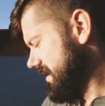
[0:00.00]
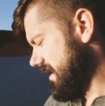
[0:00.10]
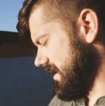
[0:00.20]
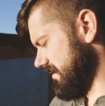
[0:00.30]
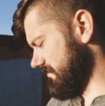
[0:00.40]

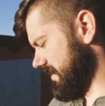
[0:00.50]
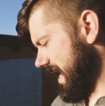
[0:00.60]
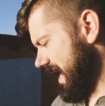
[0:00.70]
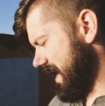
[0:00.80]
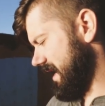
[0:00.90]

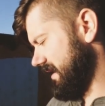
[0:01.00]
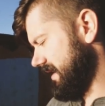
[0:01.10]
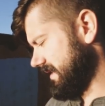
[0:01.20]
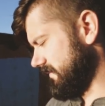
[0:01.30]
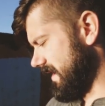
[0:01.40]
And
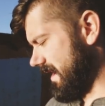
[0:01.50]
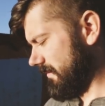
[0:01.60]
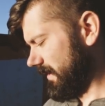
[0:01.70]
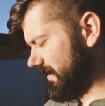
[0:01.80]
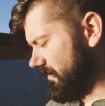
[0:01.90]
that's why I
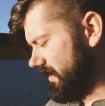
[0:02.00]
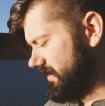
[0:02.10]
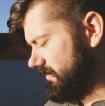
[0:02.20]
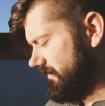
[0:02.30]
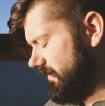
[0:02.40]
really
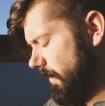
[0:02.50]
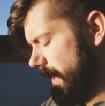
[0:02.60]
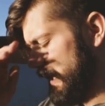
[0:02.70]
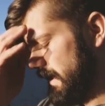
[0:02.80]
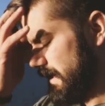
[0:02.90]
wanted to
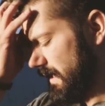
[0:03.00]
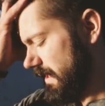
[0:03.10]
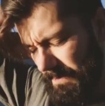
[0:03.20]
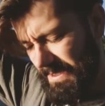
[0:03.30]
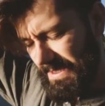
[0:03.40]
avoid
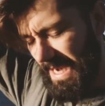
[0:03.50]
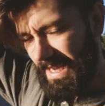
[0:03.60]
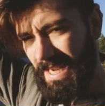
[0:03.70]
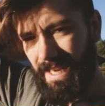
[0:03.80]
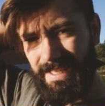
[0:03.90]

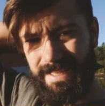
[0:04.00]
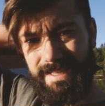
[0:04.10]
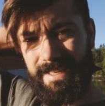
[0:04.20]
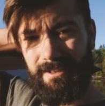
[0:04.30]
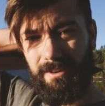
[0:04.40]
dedicated
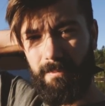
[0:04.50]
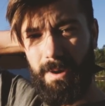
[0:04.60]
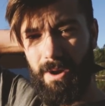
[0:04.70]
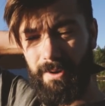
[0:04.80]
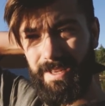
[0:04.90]
steel
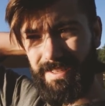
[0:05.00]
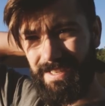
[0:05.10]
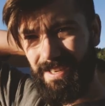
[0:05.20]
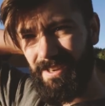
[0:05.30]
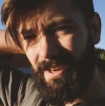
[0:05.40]

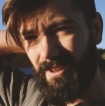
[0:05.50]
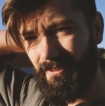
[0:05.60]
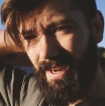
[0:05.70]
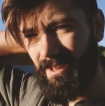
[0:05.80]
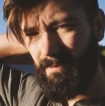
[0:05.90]
components on the
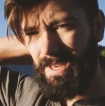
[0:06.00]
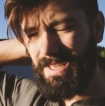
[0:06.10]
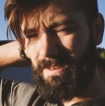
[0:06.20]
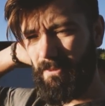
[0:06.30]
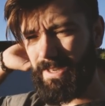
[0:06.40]
regular,
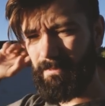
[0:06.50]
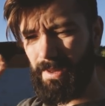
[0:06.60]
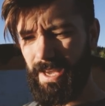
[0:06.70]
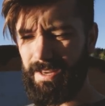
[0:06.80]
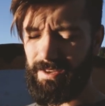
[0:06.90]
because I wasn't
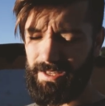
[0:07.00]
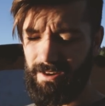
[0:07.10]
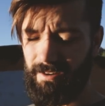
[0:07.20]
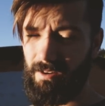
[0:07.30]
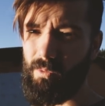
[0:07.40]
planning on
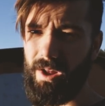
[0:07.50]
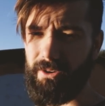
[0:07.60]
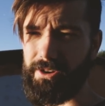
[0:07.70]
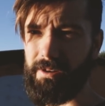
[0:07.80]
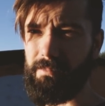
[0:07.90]
carrying a
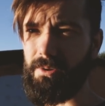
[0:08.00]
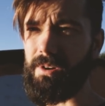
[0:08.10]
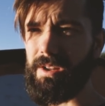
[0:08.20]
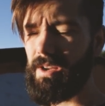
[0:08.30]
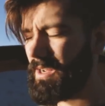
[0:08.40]
welder on board.